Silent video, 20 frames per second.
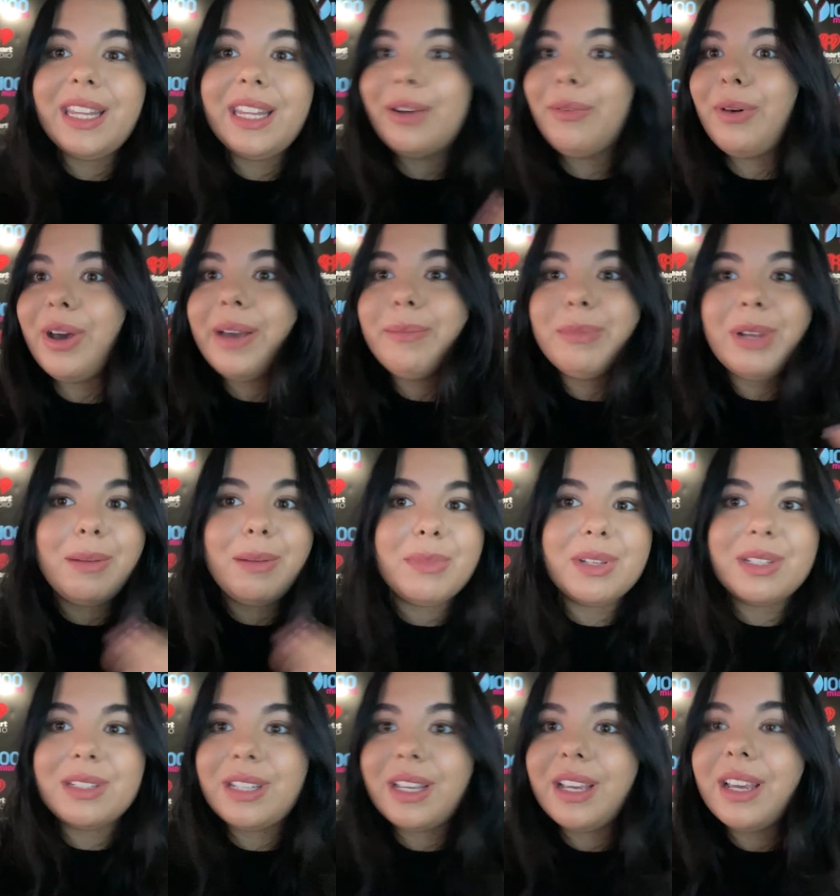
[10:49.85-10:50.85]
That way I'm not
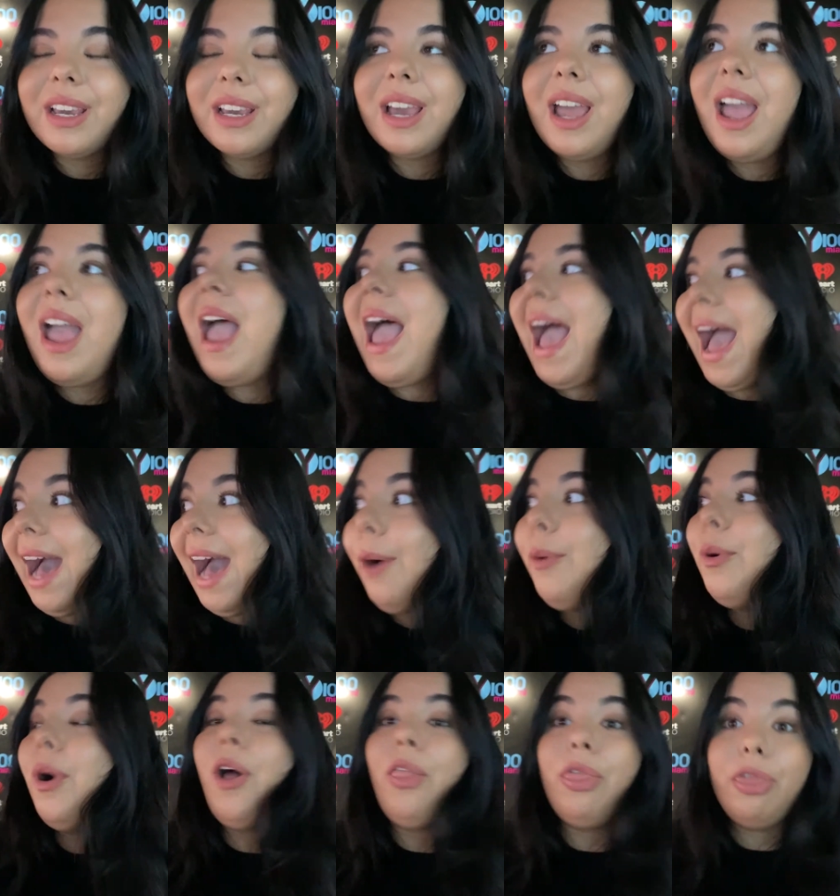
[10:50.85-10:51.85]
missing
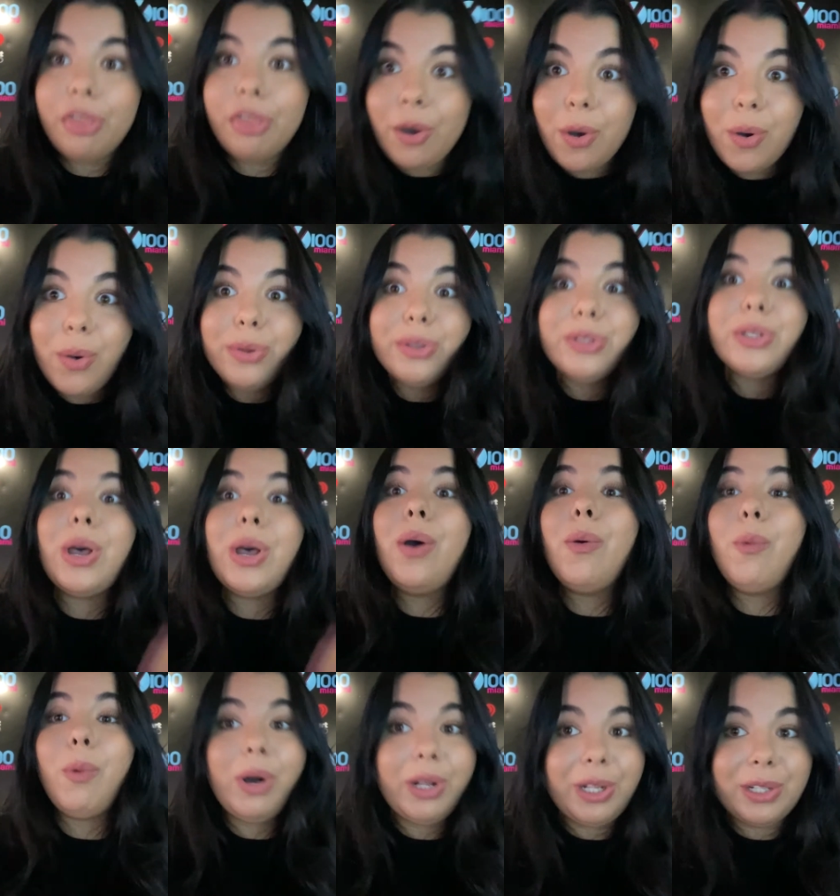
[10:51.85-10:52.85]
out on those
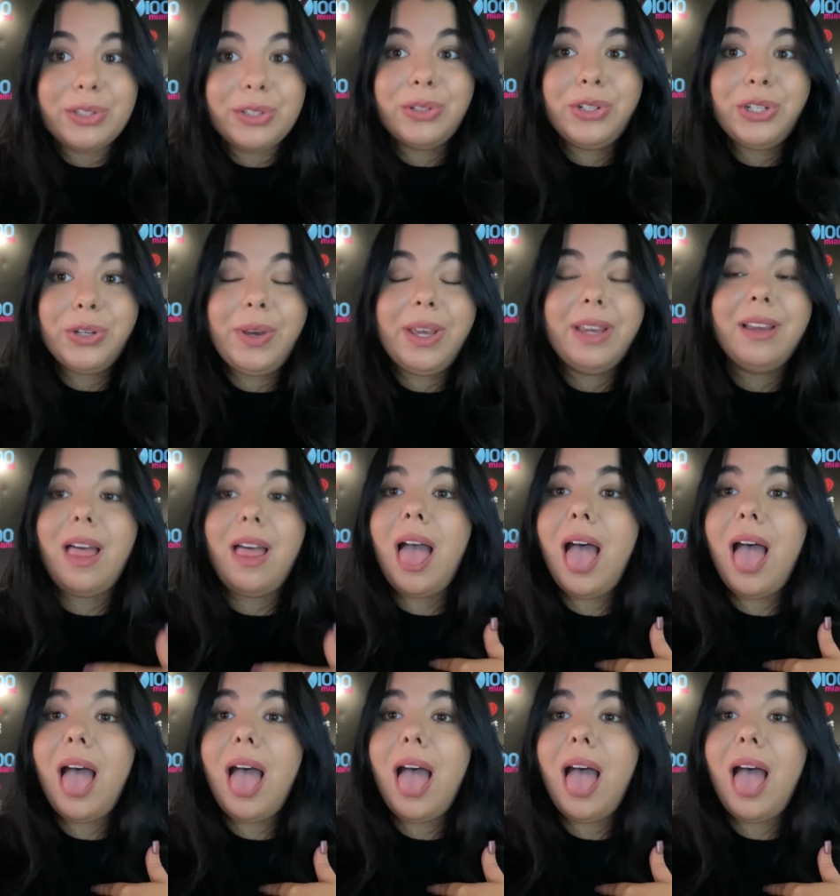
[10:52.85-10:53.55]
while also doing